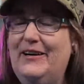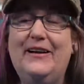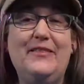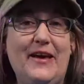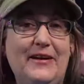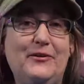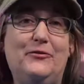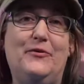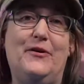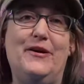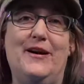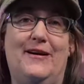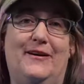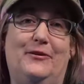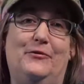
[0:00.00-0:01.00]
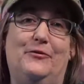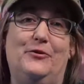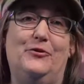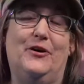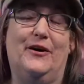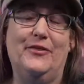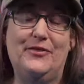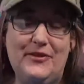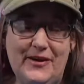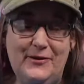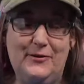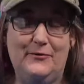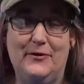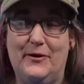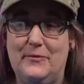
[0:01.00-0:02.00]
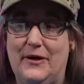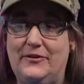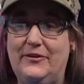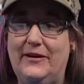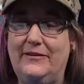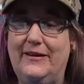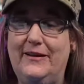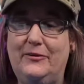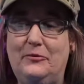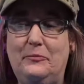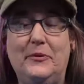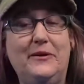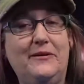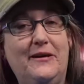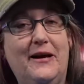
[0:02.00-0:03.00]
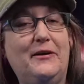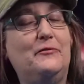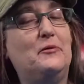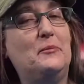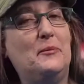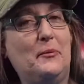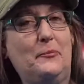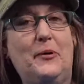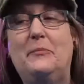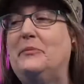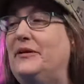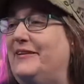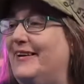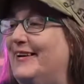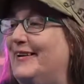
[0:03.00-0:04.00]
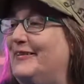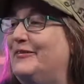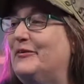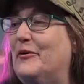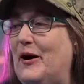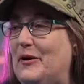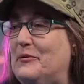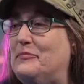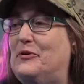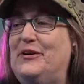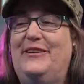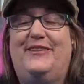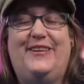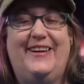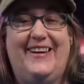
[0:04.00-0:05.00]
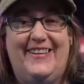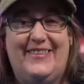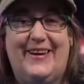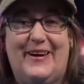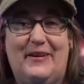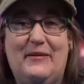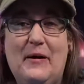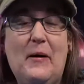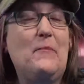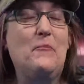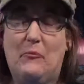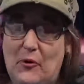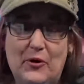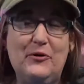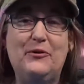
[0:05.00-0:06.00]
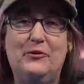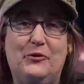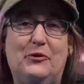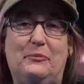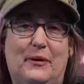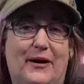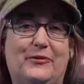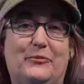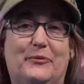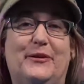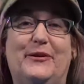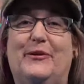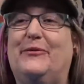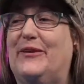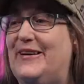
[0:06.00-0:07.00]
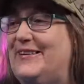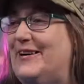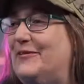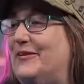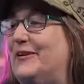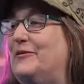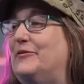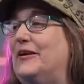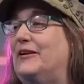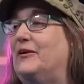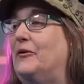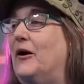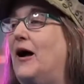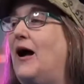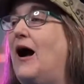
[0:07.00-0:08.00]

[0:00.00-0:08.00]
That is very kind of you, John. Thank you very much. It's been kind of a bumpy day, so I appreciate that more than you could possibly know right now. Thank you, thank you.